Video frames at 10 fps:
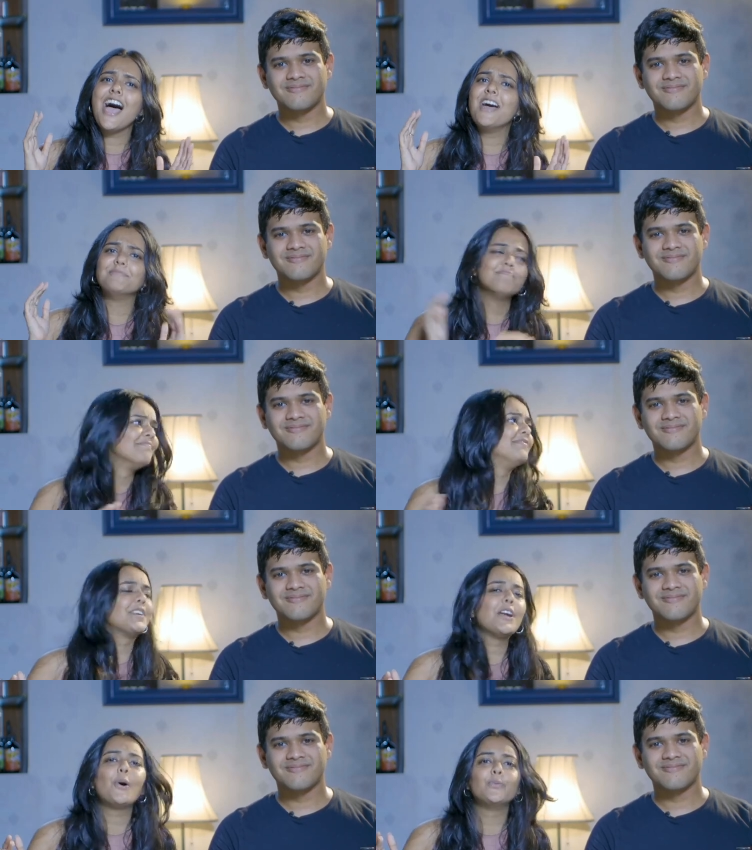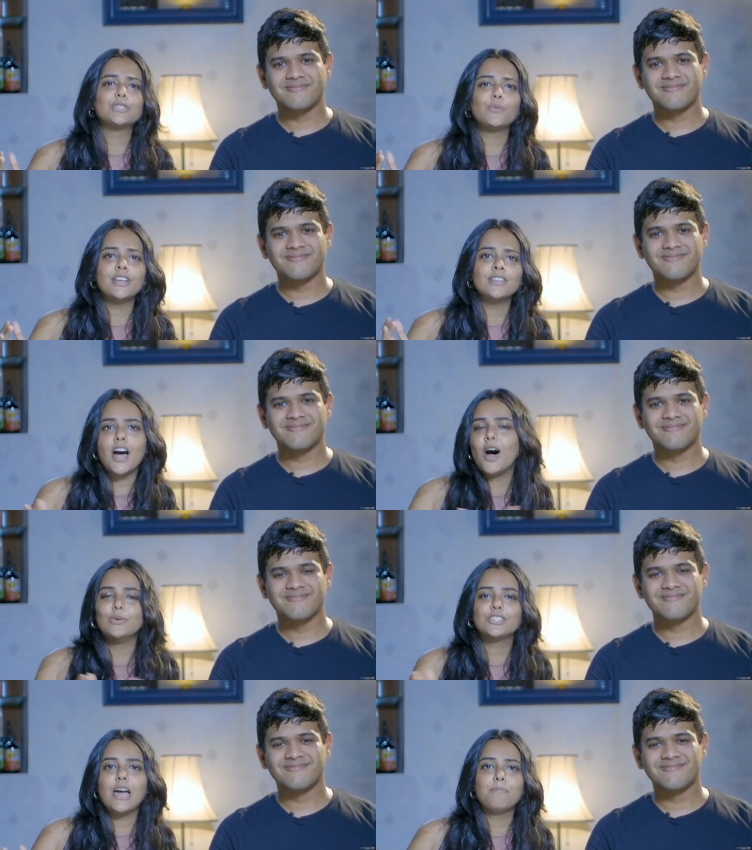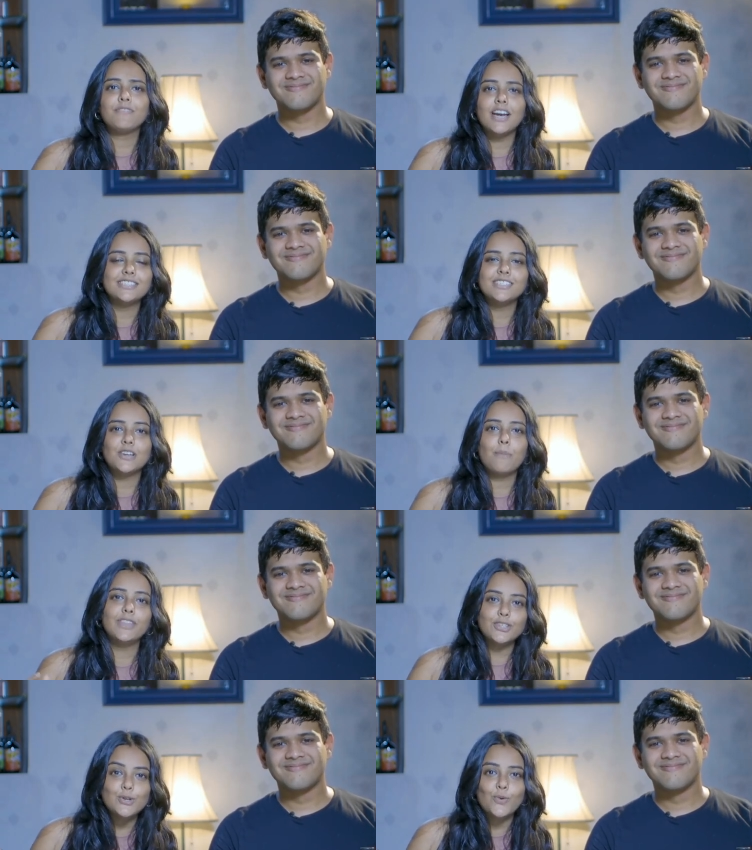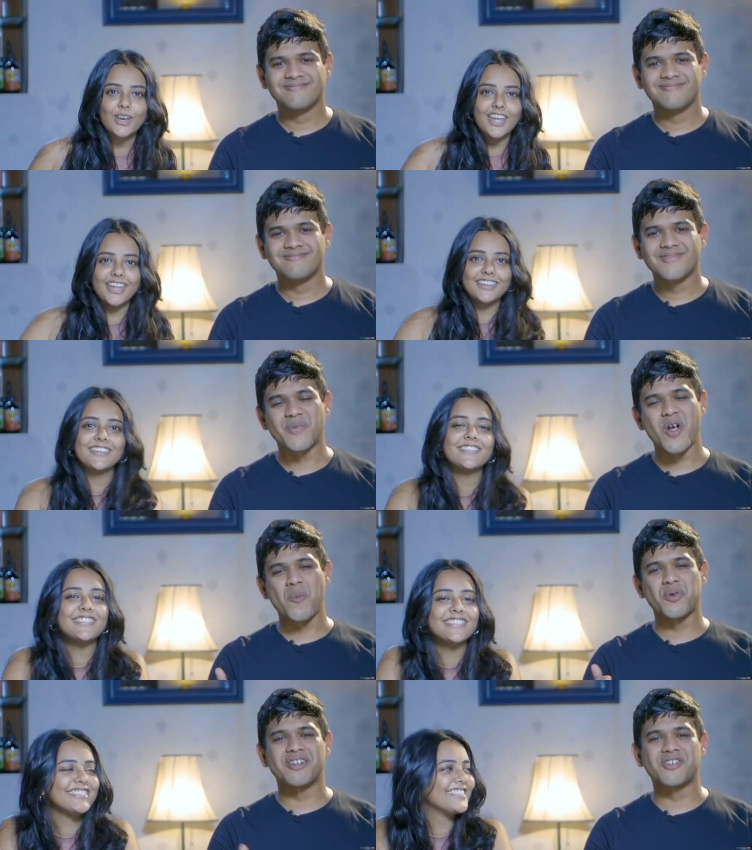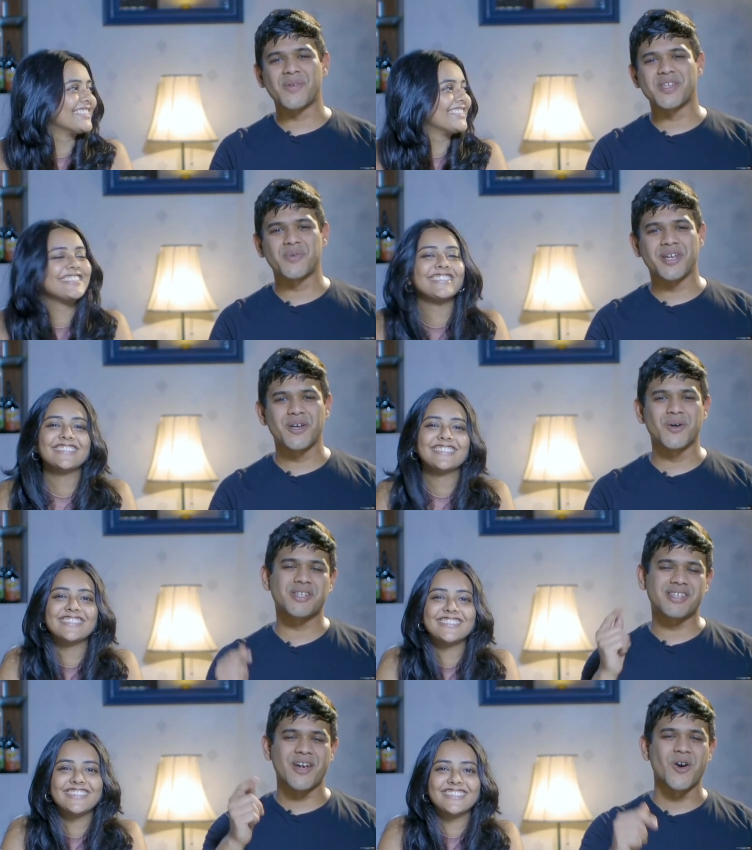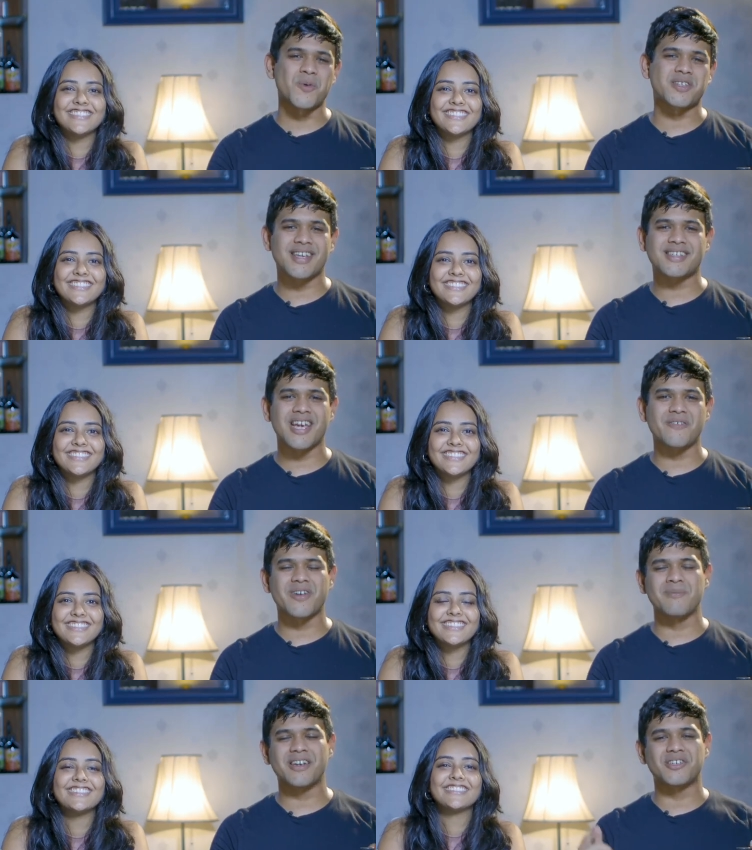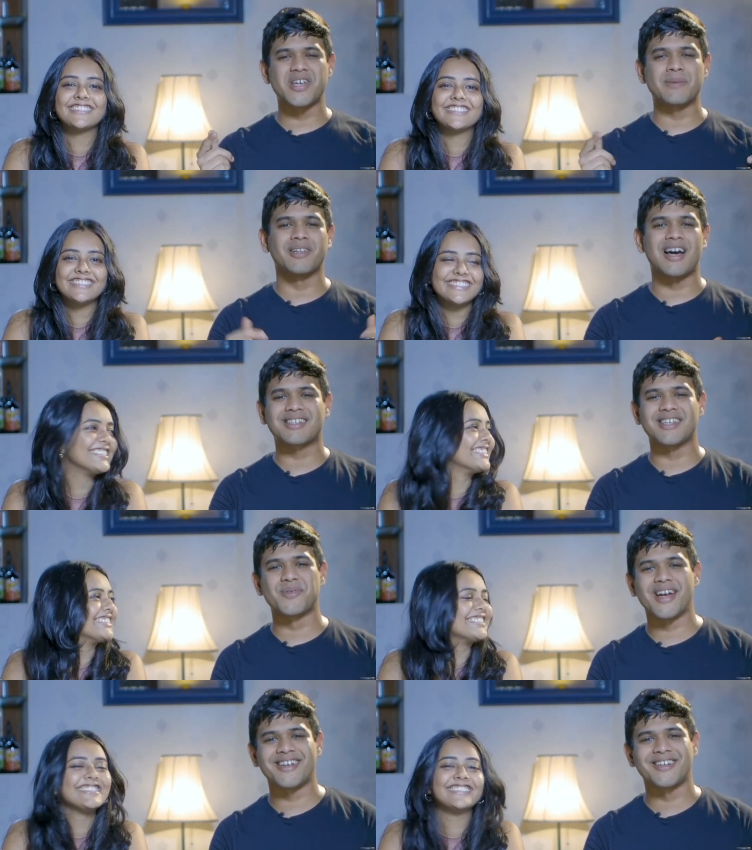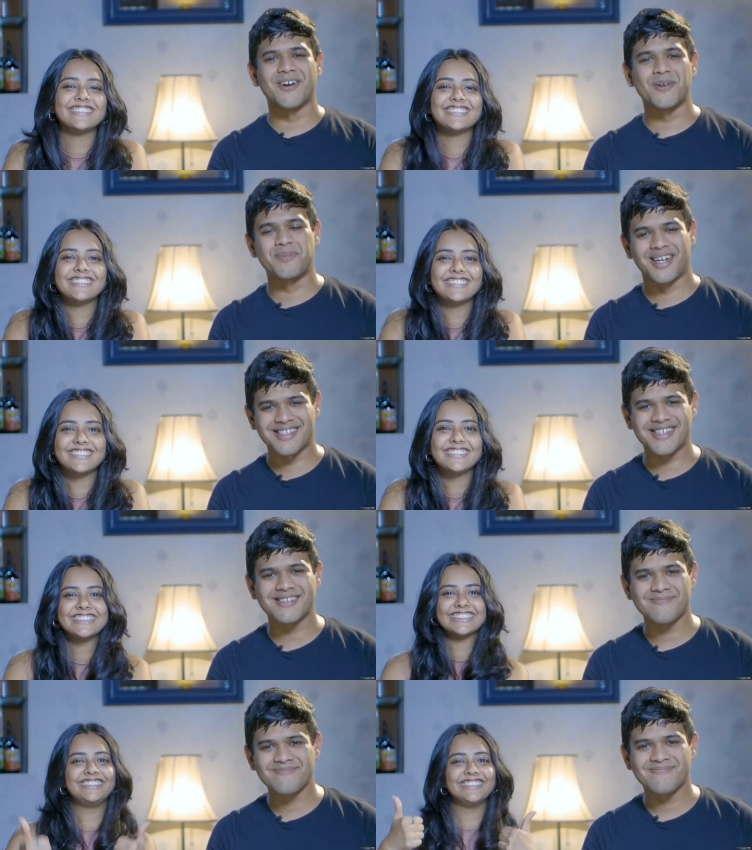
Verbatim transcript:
Speaker 1: and figure out which one, uh, which type of iced tea syrup that you want to get.
Speaker 2: We hope you enjoyed this video. Stay home, stay safe, and make sure you keep it locked in right here on Pulse.